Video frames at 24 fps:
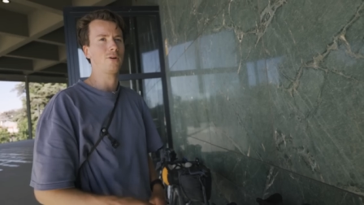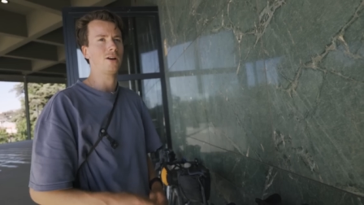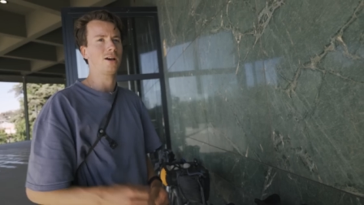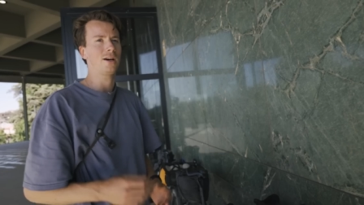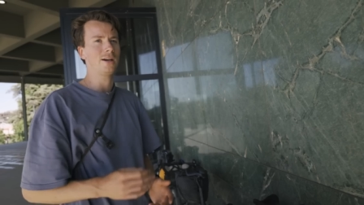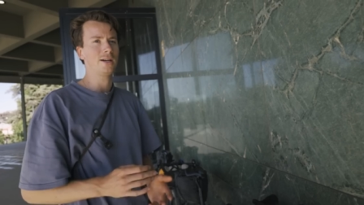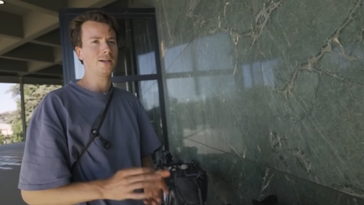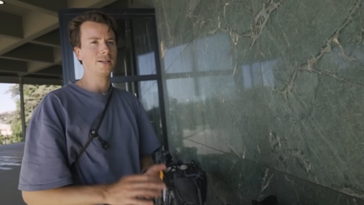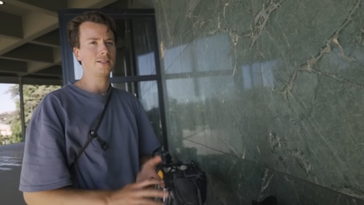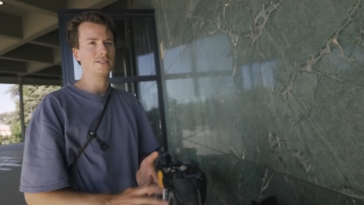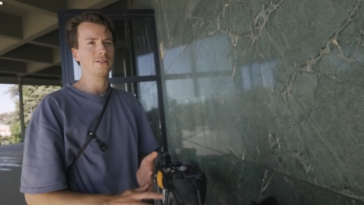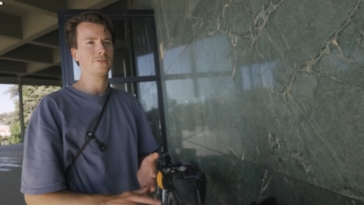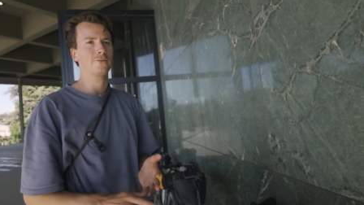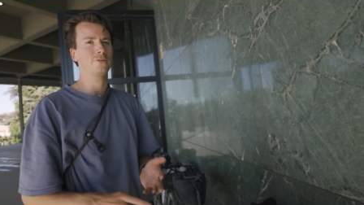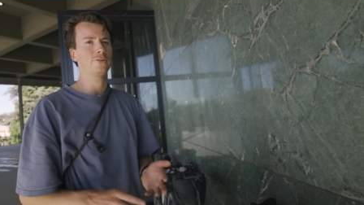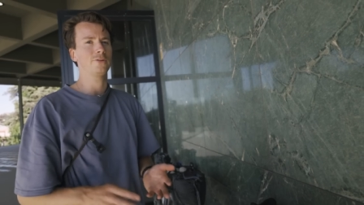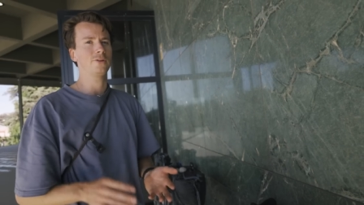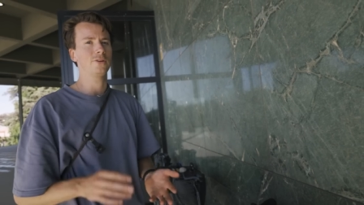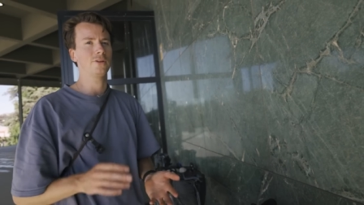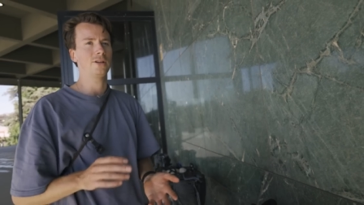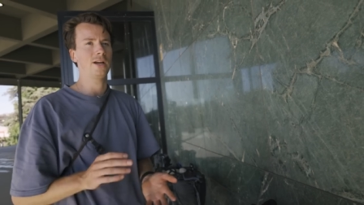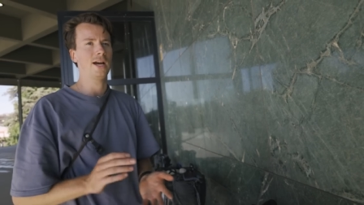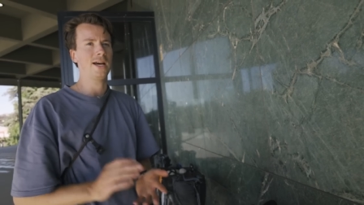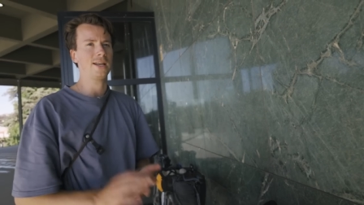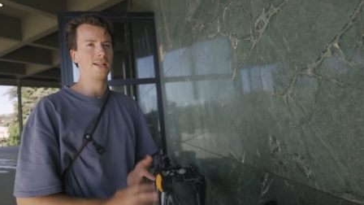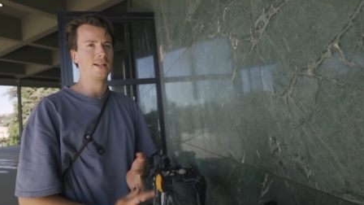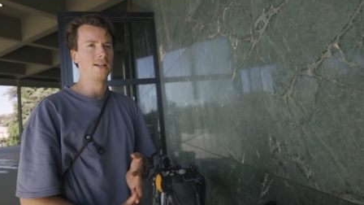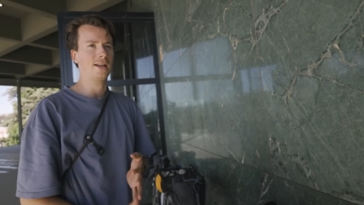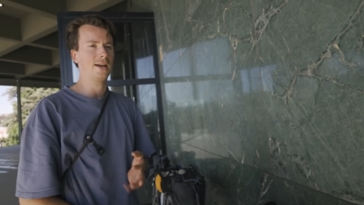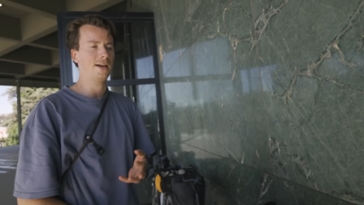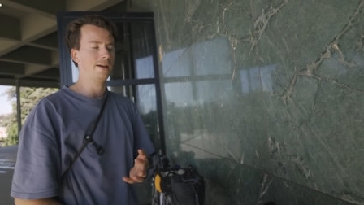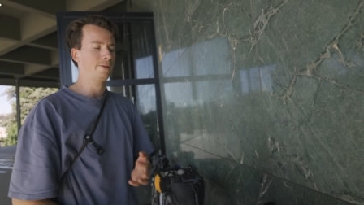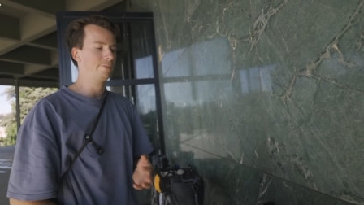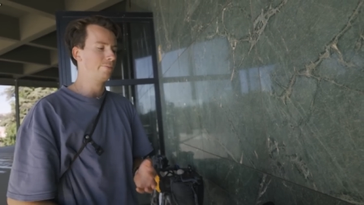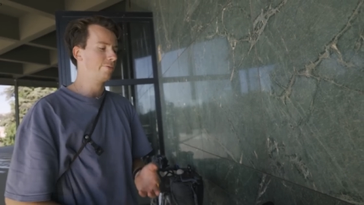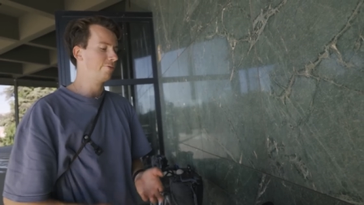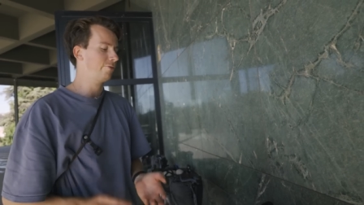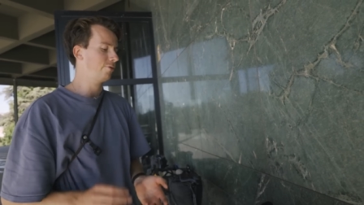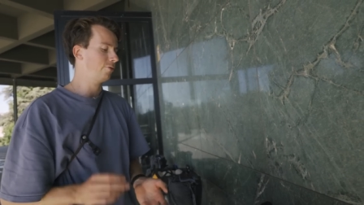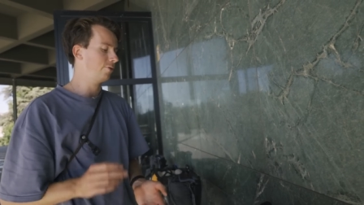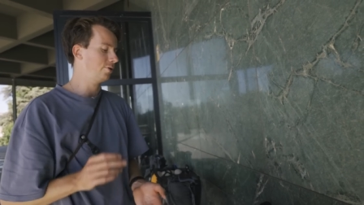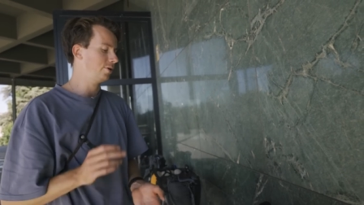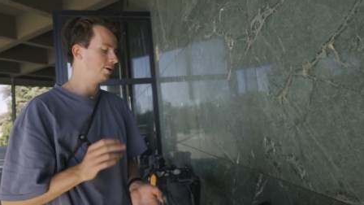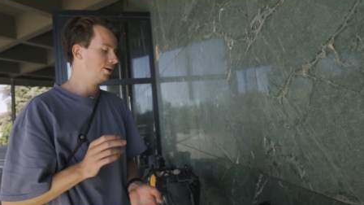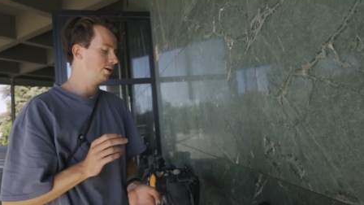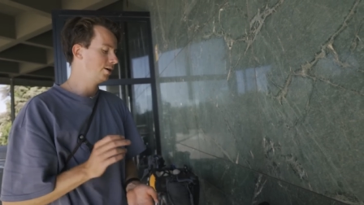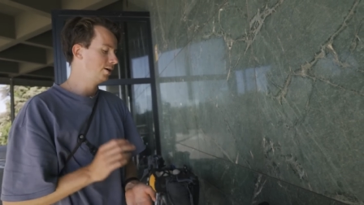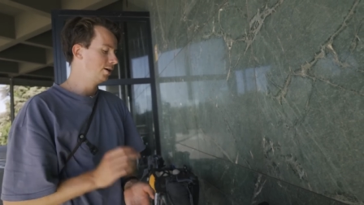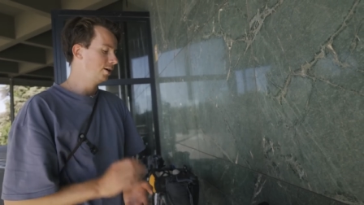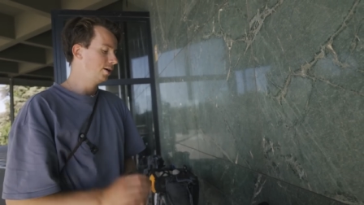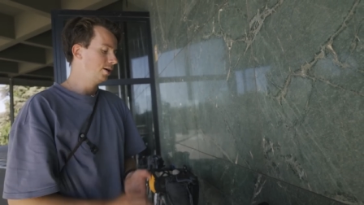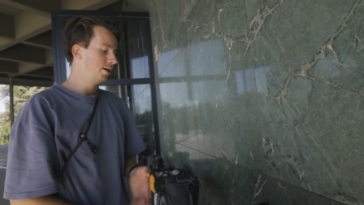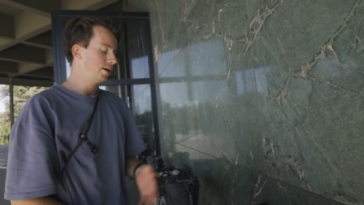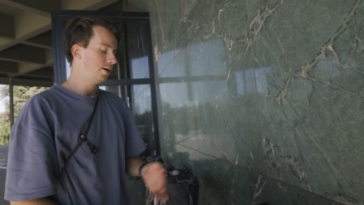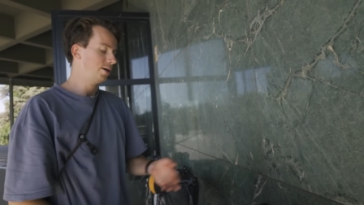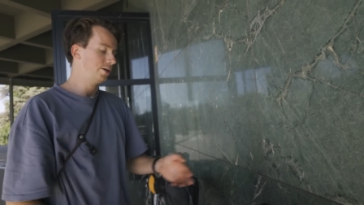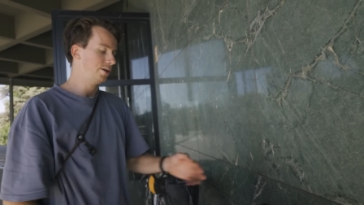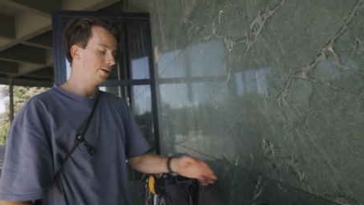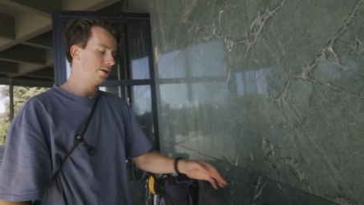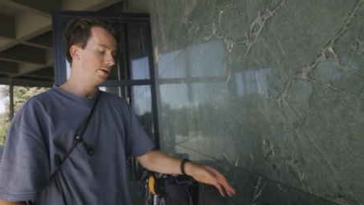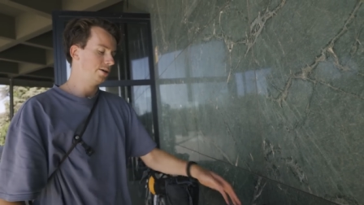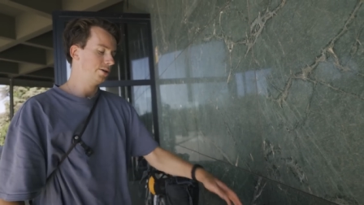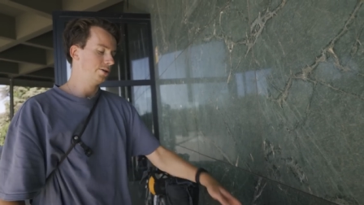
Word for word: lights for headlamp for uh,